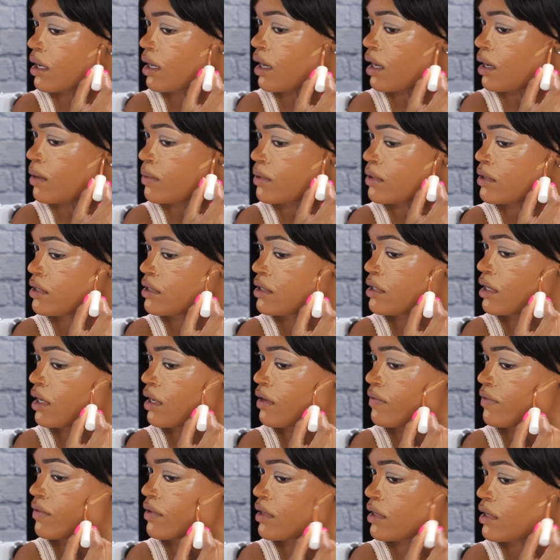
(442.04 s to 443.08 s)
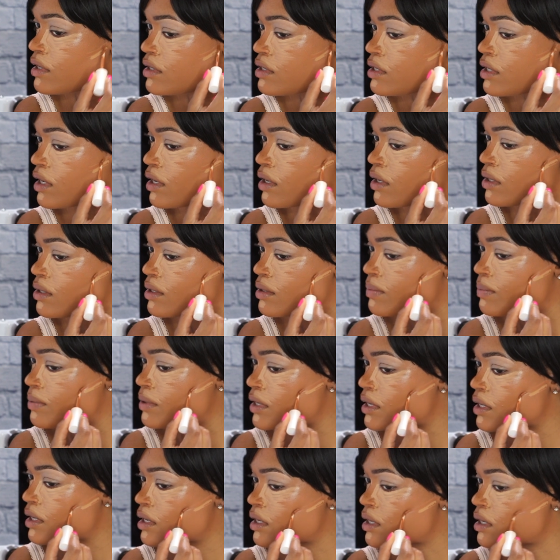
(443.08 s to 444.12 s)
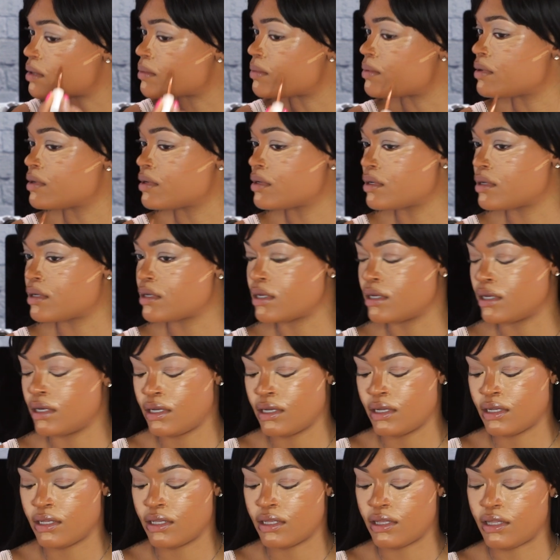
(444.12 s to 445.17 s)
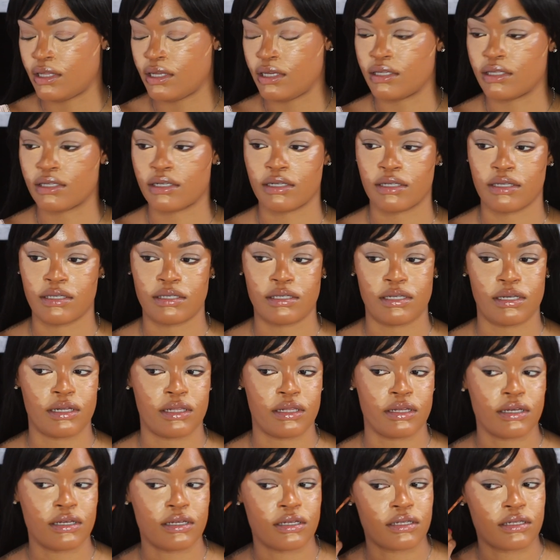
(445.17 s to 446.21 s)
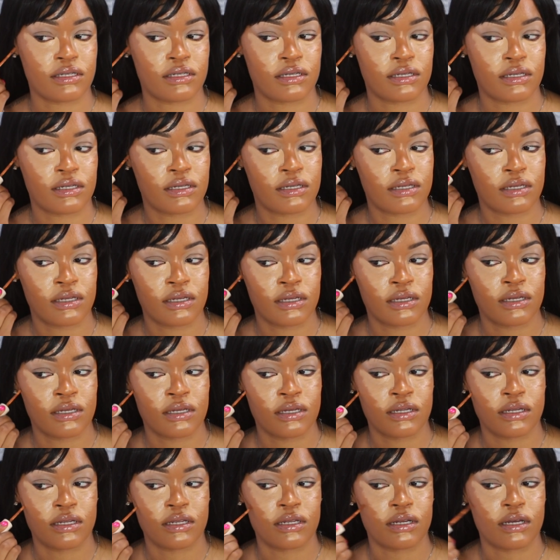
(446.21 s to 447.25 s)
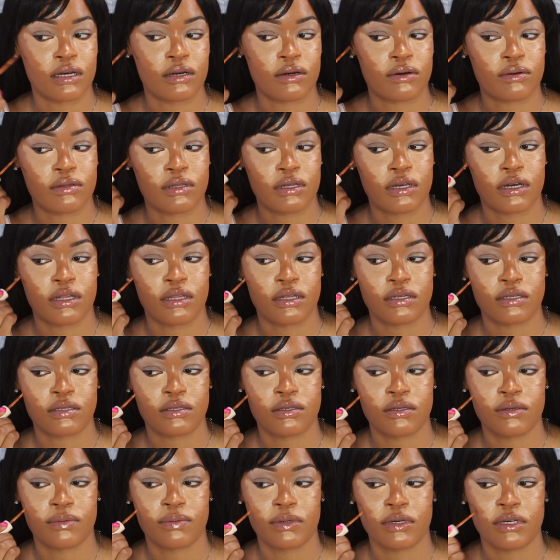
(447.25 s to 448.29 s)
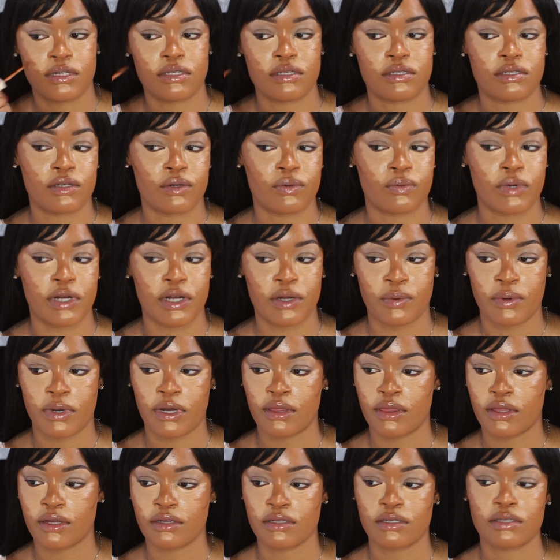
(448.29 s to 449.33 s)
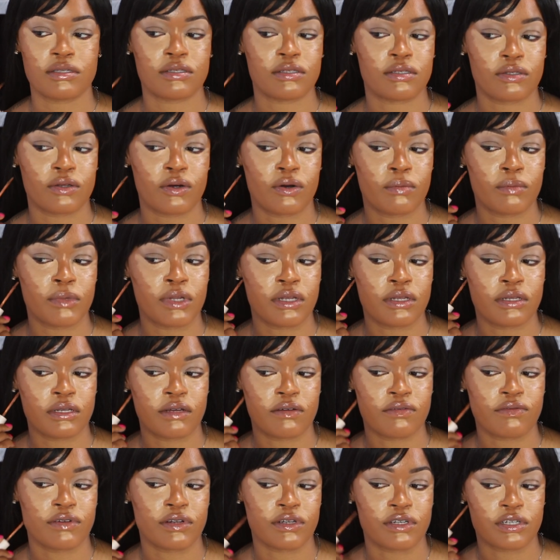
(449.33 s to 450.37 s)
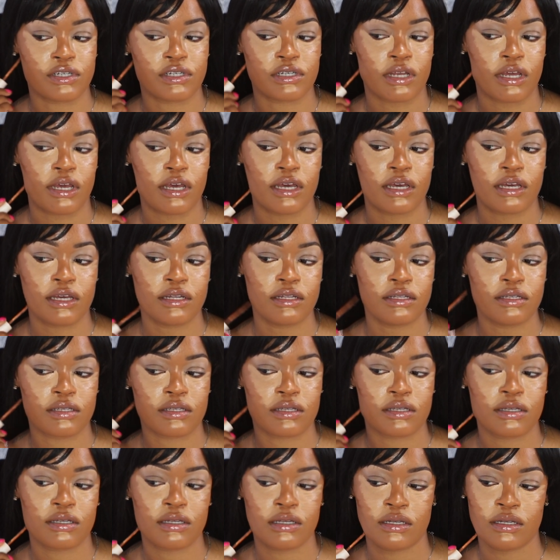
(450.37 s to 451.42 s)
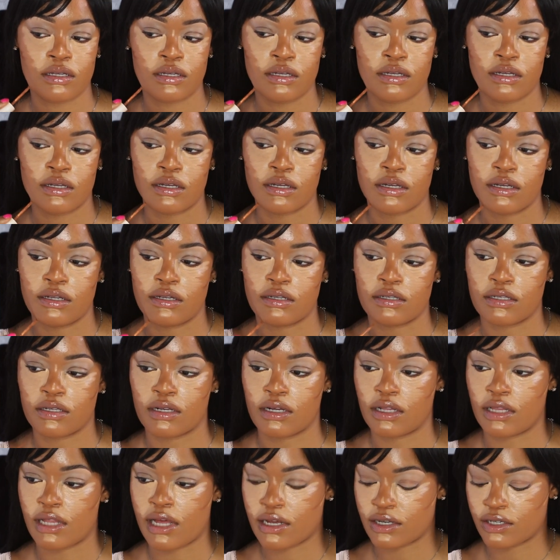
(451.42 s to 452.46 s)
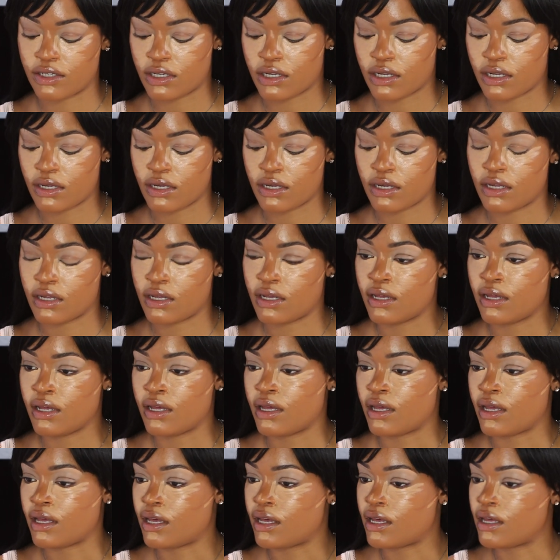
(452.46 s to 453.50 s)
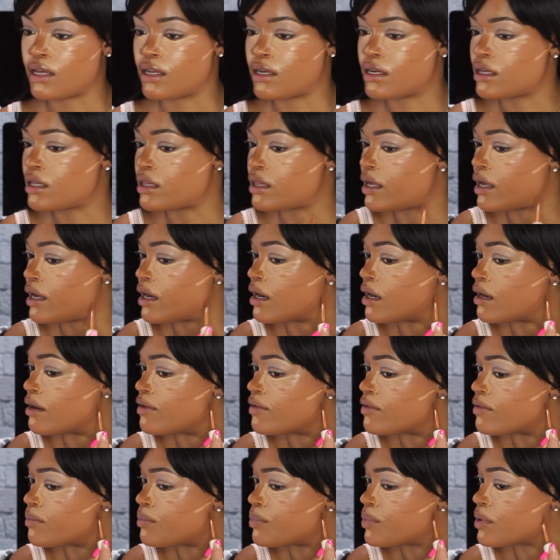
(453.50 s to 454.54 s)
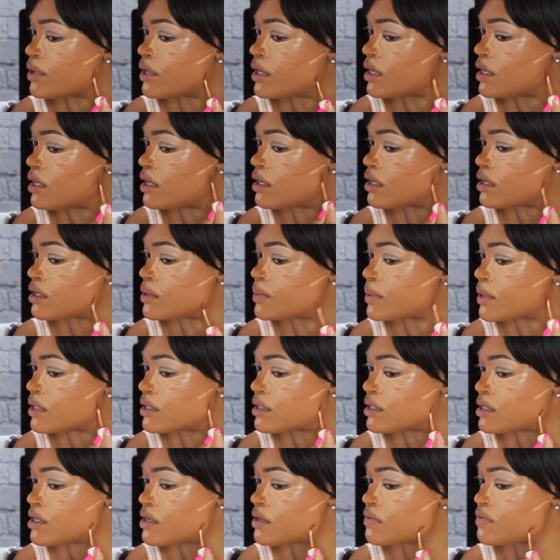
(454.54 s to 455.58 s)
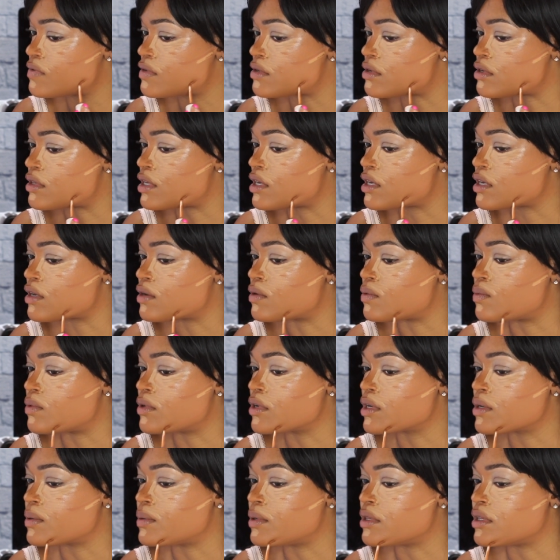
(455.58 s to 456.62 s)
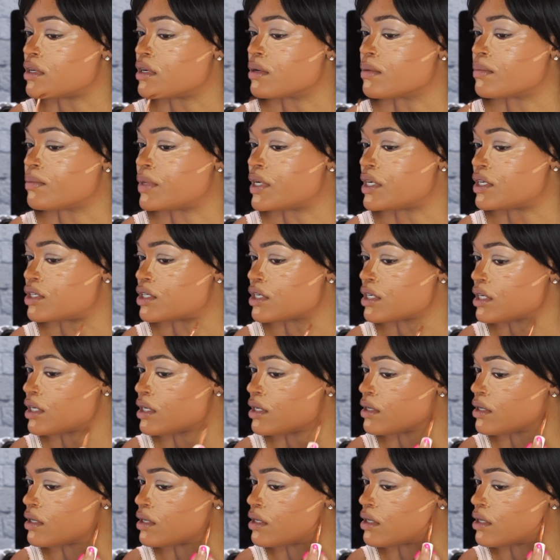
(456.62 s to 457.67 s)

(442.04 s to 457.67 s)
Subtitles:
I would definitely tell you to pick up these concealers. Not only are they super easy to work with, there's so many different shades in this collection, and they are pretty inexpensive, so they can work with your budget.